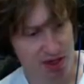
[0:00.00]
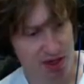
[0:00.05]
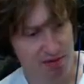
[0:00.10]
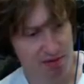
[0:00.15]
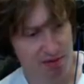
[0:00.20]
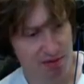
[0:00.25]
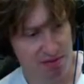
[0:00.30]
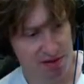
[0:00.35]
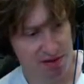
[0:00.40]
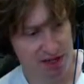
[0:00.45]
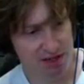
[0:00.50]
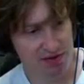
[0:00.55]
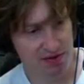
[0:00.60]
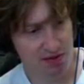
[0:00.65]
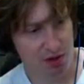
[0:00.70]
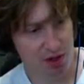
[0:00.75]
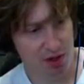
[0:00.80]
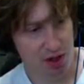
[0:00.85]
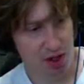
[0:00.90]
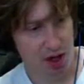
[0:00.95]
film festival,
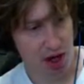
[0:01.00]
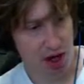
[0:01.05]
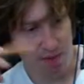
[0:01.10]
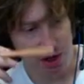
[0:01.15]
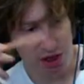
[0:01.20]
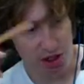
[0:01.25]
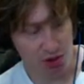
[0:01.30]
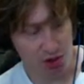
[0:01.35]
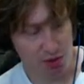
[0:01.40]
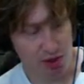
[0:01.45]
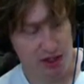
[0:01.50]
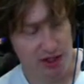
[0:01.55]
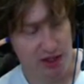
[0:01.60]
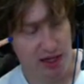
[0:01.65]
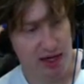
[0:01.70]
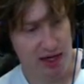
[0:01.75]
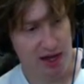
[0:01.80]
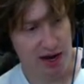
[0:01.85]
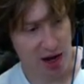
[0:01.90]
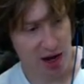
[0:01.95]
I'm not sure what it's like
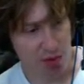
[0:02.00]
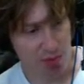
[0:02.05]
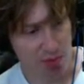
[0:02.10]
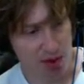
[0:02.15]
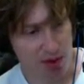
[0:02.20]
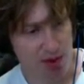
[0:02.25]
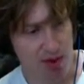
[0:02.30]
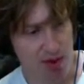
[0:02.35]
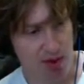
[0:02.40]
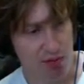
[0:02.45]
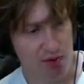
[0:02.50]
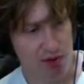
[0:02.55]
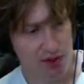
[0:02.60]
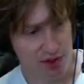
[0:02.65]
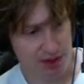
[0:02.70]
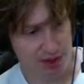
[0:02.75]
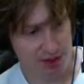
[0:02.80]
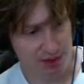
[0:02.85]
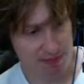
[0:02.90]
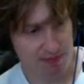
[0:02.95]
now, but it was
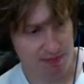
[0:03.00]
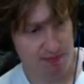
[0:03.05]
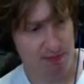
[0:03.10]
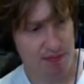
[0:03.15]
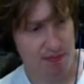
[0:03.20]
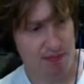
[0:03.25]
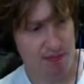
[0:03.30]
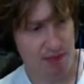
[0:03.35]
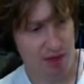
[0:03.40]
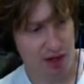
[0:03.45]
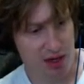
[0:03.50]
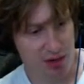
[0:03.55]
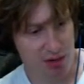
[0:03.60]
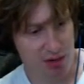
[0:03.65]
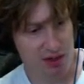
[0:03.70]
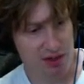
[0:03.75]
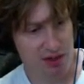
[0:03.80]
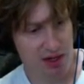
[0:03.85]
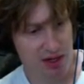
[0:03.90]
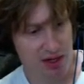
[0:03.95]

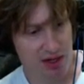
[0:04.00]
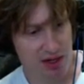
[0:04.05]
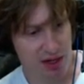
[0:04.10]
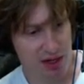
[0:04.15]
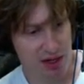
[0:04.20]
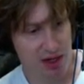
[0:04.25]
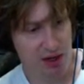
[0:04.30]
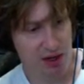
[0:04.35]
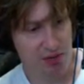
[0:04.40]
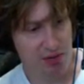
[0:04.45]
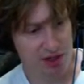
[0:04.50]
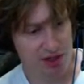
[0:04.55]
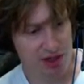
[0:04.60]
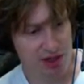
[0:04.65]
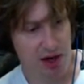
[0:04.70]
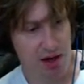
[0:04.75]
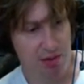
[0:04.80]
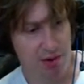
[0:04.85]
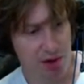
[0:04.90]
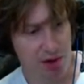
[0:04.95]
like a
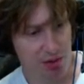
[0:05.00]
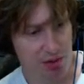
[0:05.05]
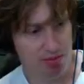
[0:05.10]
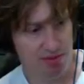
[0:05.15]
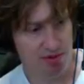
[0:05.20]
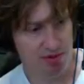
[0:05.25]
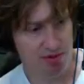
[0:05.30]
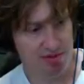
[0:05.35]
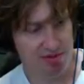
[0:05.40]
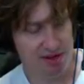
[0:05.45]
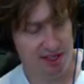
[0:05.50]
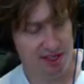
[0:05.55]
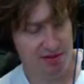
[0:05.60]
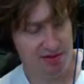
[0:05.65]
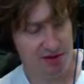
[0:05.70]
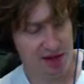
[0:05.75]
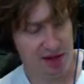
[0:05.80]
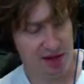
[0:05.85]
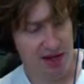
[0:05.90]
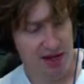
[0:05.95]
retirement home film festival.
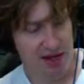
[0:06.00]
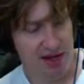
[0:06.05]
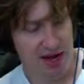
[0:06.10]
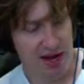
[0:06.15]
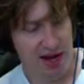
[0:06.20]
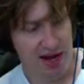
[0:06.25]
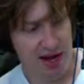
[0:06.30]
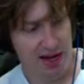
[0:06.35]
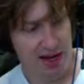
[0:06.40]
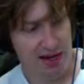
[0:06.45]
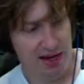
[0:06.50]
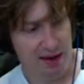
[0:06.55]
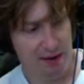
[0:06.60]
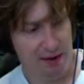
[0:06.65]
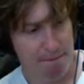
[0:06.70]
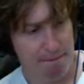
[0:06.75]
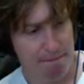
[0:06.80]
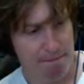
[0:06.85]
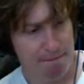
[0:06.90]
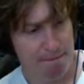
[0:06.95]
And
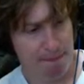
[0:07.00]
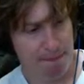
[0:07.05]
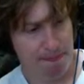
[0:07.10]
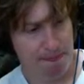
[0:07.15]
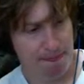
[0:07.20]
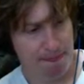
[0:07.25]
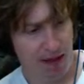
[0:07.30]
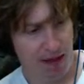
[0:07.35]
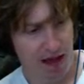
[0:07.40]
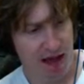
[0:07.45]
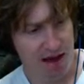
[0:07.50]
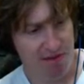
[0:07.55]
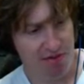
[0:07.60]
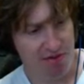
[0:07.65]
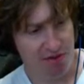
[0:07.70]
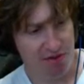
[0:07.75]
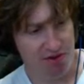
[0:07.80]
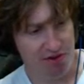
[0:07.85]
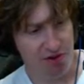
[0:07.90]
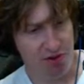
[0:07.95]
after the
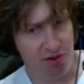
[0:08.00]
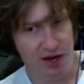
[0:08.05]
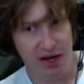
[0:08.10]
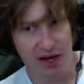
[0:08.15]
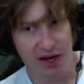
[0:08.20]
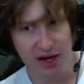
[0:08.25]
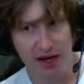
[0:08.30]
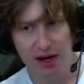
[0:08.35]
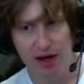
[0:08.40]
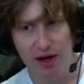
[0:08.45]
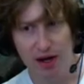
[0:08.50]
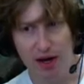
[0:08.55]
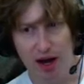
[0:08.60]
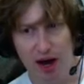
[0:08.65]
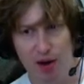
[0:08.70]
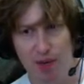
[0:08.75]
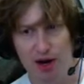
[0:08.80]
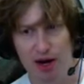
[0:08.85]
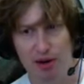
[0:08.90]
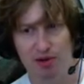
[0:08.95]
screening, I
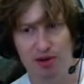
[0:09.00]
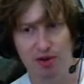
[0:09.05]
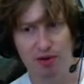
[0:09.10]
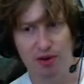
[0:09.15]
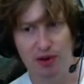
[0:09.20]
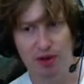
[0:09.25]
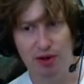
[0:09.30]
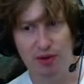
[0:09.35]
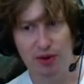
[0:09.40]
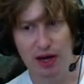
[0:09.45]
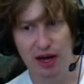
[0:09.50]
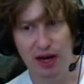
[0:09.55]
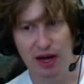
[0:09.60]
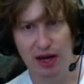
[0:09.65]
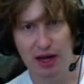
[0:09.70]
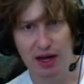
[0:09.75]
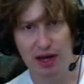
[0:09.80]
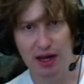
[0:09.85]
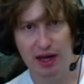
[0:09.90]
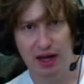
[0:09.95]
went up to do the Q&A,
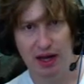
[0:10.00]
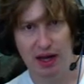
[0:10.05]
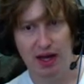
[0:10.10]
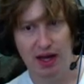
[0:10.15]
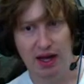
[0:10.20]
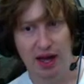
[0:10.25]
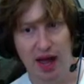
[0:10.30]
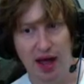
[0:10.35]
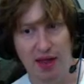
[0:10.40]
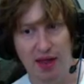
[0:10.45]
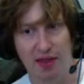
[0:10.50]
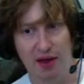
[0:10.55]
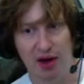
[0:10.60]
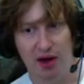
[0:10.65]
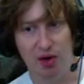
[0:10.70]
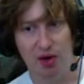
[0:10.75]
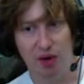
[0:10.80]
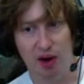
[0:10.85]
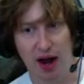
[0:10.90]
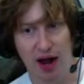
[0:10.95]
and the
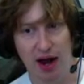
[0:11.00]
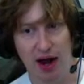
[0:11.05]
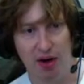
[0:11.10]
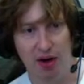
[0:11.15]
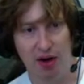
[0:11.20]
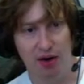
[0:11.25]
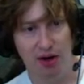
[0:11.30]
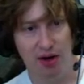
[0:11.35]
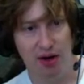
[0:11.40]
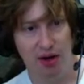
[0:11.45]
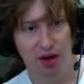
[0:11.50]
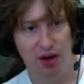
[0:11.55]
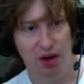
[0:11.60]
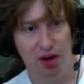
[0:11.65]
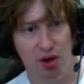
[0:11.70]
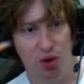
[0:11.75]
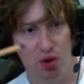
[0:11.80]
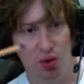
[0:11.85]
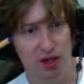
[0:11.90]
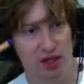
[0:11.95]
crowd
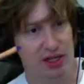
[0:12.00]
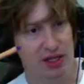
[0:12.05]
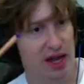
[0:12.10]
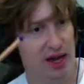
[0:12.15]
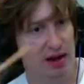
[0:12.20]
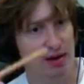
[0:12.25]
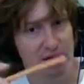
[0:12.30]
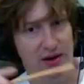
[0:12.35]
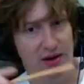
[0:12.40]
was like